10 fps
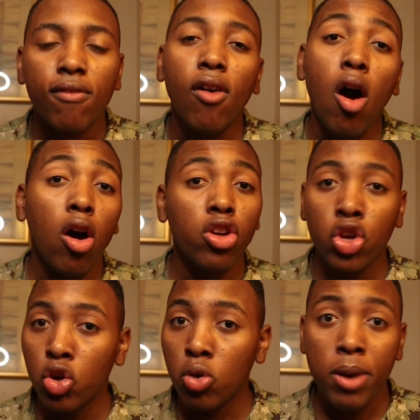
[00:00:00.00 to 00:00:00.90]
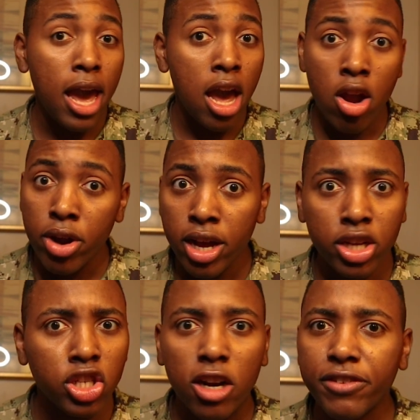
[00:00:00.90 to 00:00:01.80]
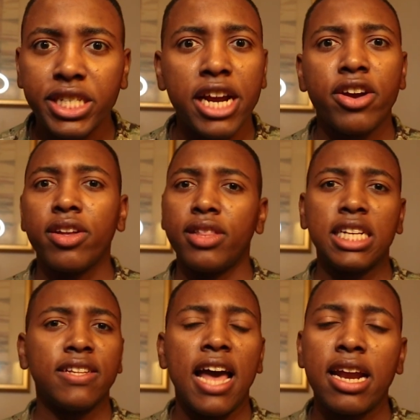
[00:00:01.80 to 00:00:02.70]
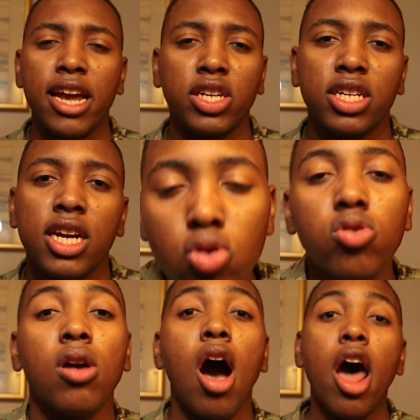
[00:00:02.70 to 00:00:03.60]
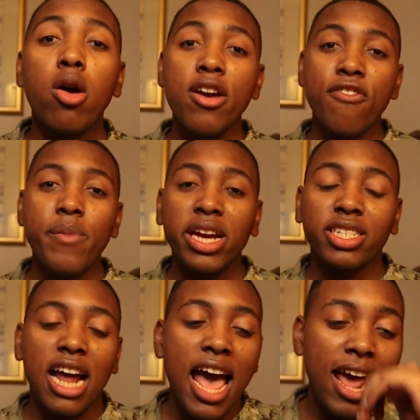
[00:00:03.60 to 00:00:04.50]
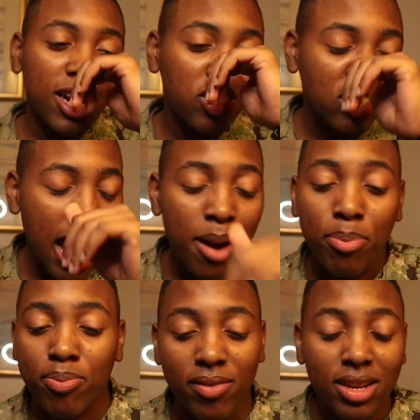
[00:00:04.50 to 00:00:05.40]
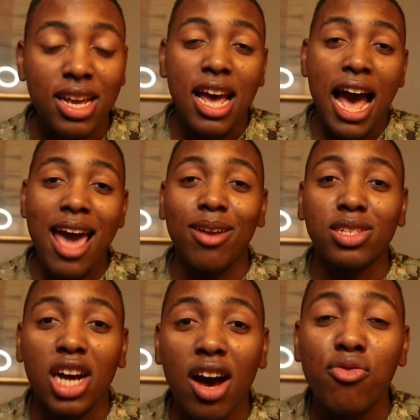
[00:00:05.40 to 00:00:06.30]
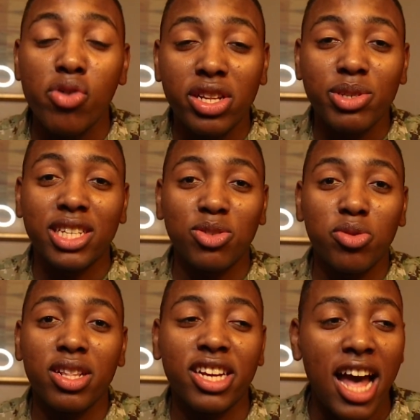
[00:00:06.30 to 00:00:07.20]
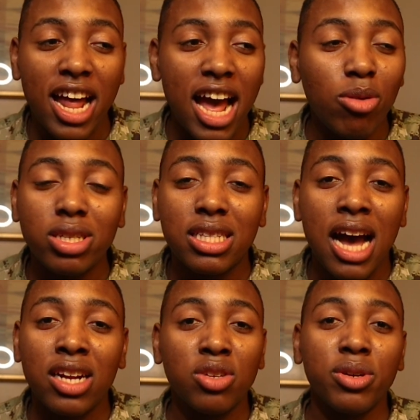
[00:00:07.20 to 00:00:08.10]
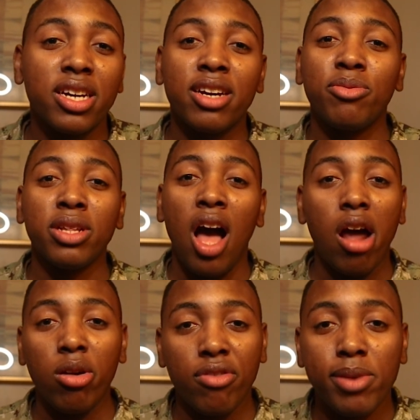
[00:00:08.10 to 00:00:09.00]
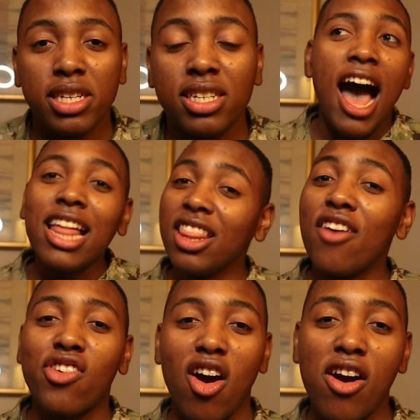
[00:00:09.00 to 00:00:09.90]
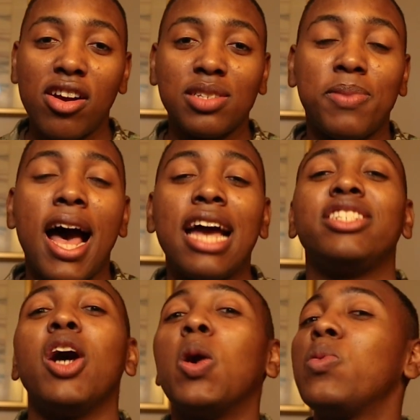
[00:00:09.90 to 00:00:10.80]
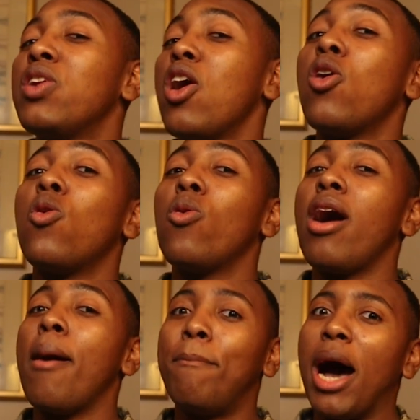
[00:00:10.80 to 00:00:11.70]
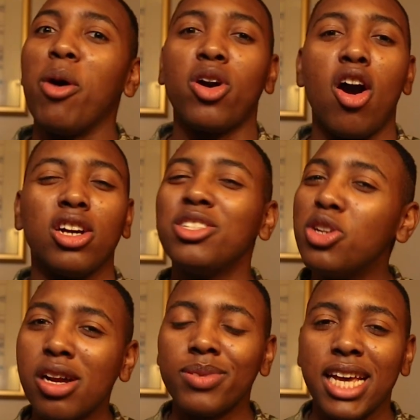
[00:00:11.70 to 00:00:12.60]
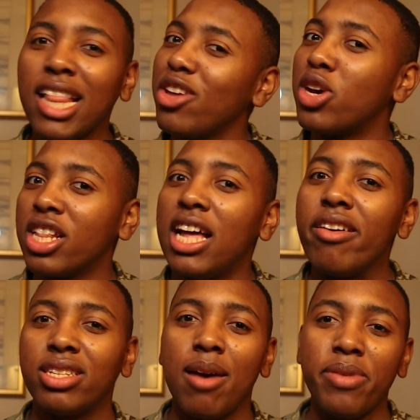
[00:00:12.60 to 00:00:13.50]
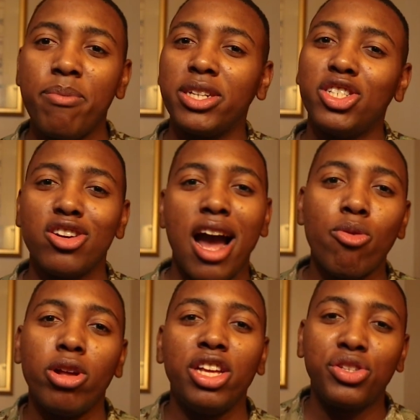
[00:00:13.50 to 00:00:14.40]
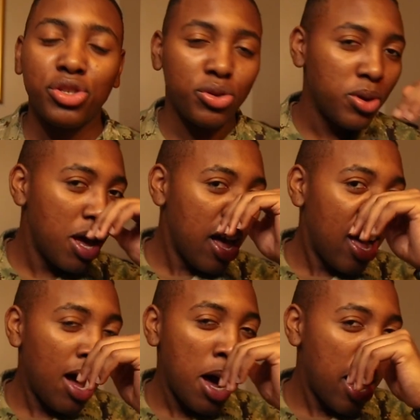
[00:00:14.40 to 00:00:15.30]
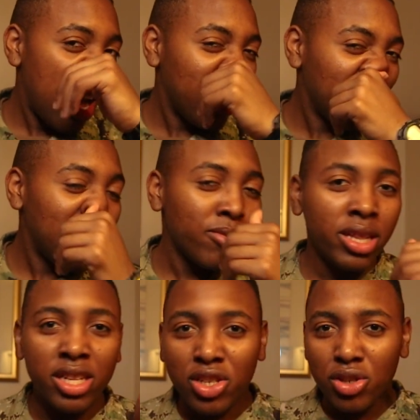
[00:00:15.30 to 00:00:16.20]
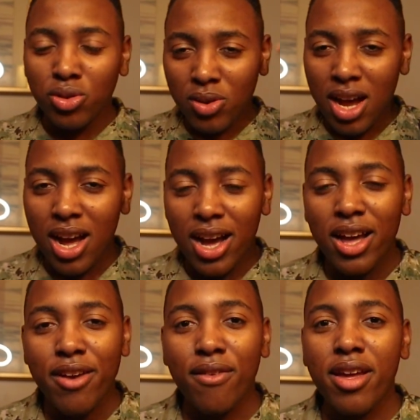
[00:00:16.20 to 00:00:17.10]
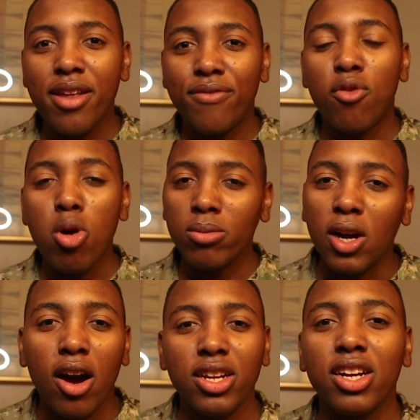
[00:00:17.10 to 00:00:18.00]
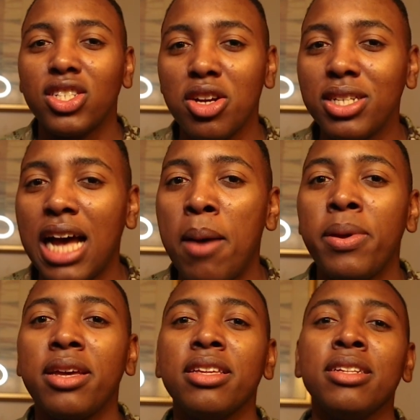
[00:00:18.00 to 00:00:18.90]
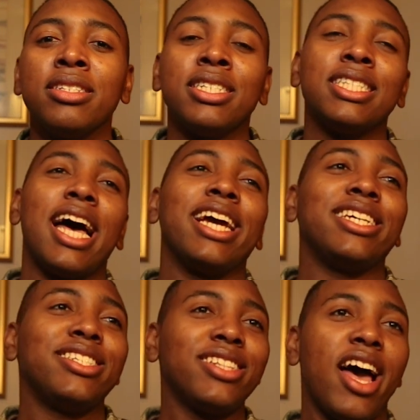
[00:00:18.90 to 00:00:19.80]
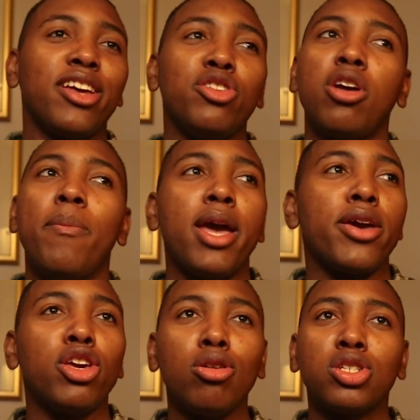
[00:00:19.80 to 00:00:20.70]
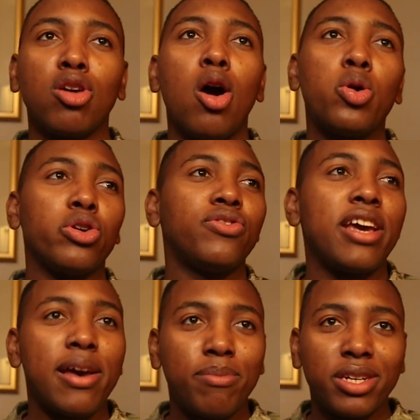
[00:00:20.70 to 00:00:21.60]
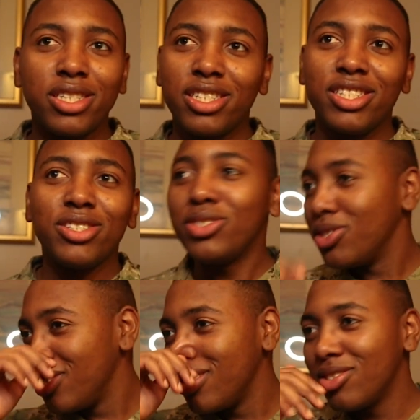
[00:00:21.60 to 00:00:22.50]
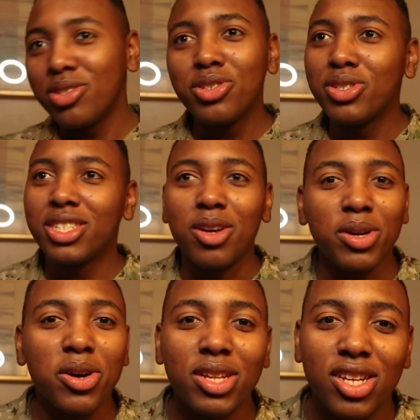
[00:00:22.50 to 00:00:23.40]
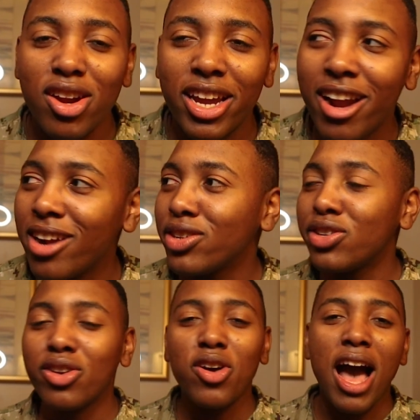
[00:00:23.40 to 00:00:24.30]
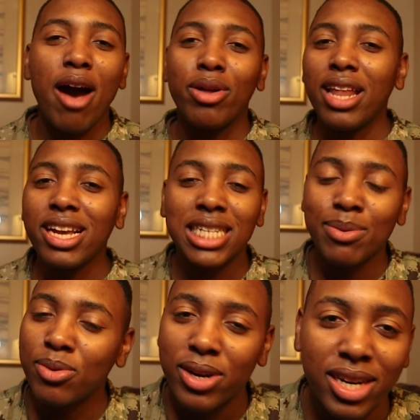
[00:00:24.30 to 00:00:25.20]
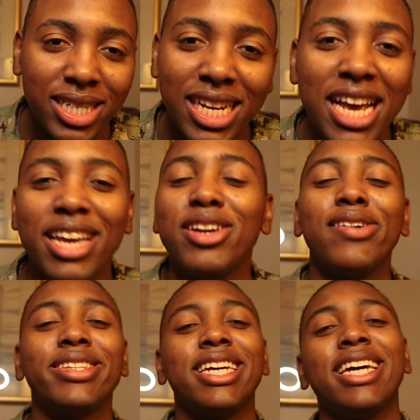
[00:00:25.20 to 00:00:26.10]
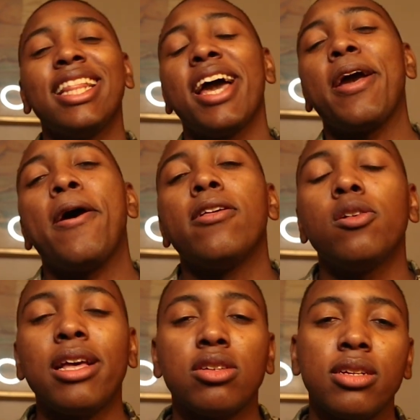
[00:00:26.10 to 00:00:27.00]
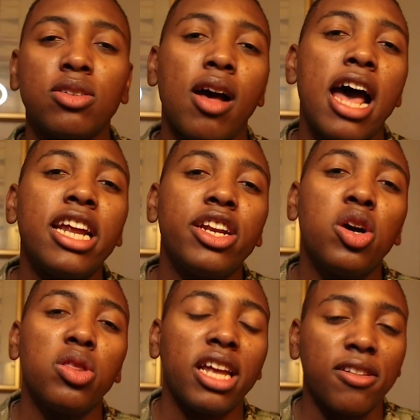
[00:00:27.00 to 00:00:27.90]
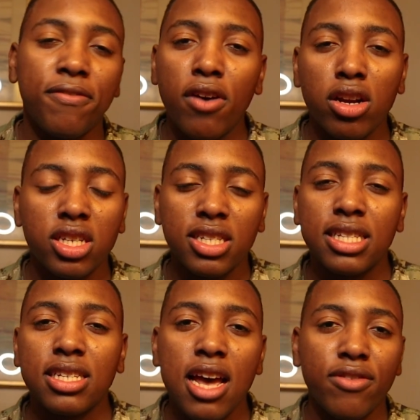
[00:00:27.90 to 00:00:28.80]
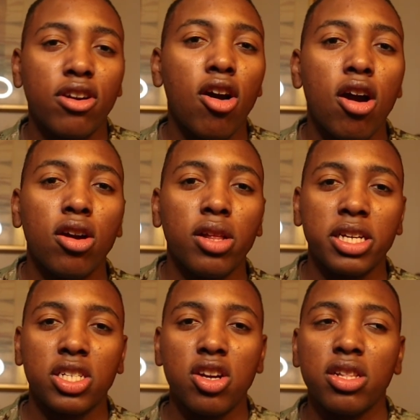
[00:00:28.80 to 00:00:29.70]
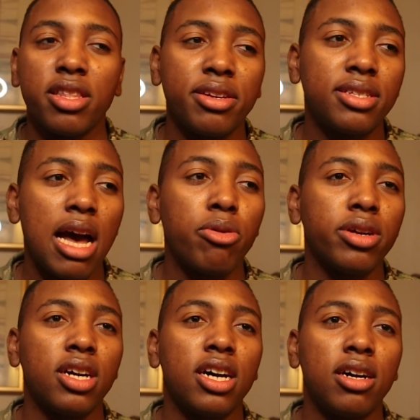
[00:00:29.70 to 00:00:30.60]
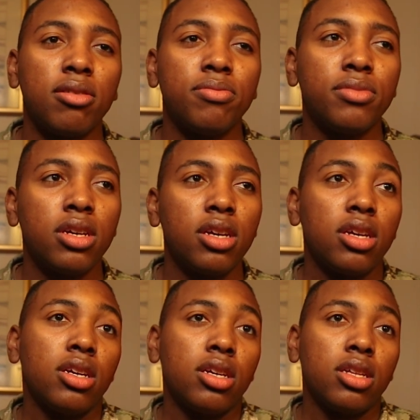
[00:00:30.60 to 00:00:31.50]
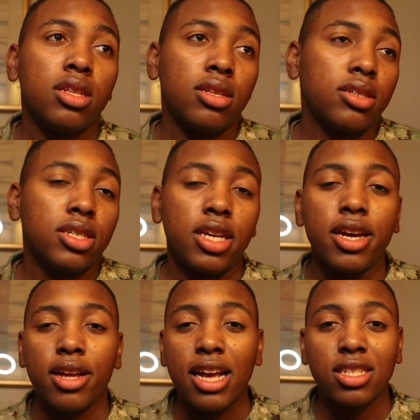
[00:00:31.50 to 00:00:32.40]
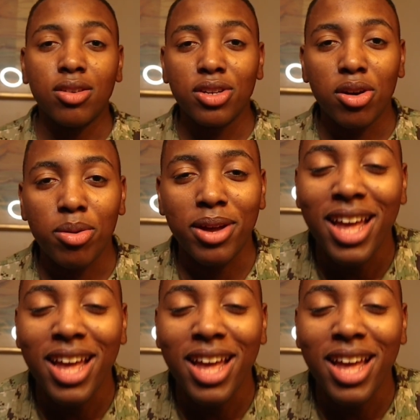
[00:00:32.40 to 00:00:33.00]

volume, area, surface area, things of that nature. Ooh, auto information. I had a, I had a, I had a tough one with this one. Like, I, I was not doing good with auto information. I love cars, but I don't know about cars. You know what I'm saying? Like, you could love something, but you're not really too, uh, you're not really too uh, in informed on a certain topic. Like, like you could be a huge Star Wars fan, but you you you you just don't know the certain character. You don't know how a lightsaber works. You know what I'm saying? Like, so that's why, that's why I didn't know like the functions inside of a car, like certain things that would um. Shit, I still don't know about